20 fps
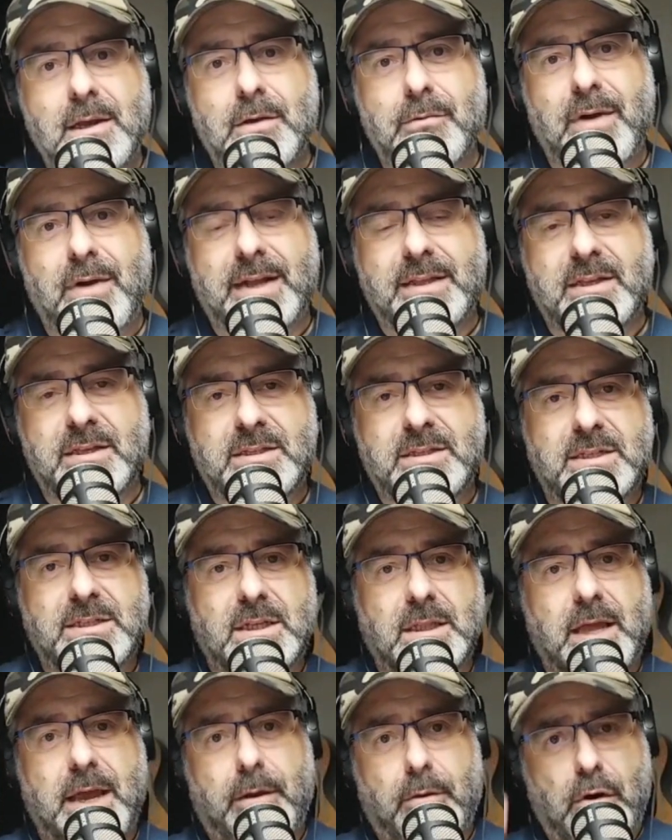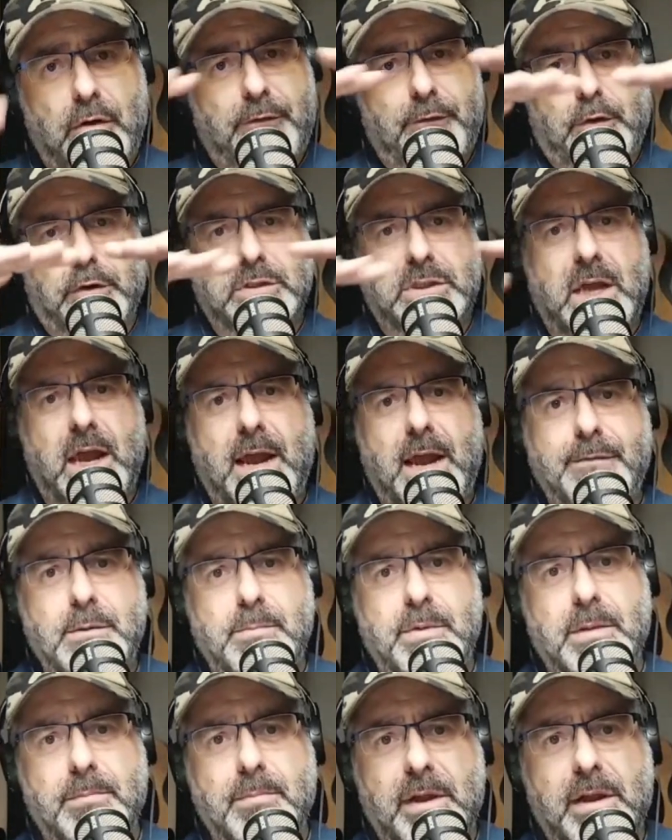right? This isn't like, well, first I have to
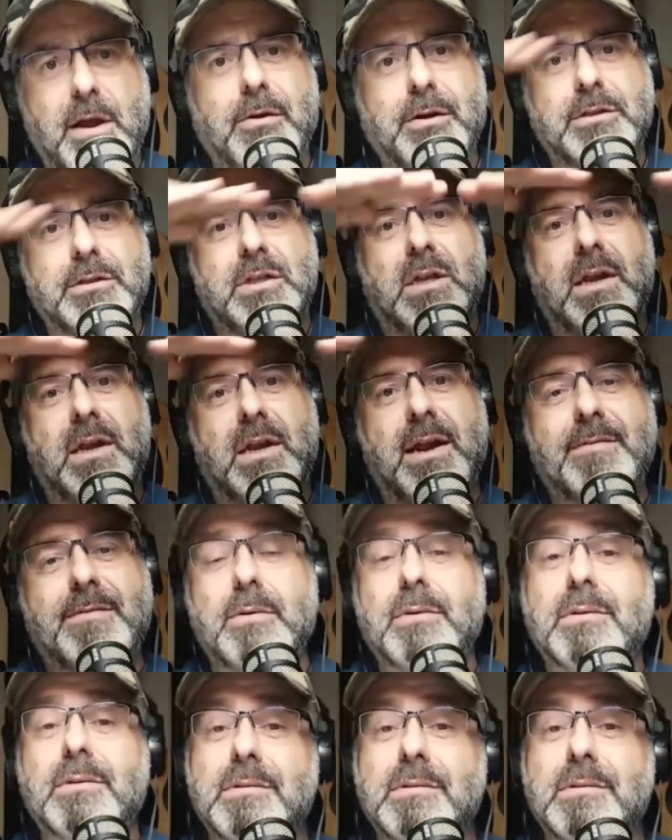build my courage, then I have to.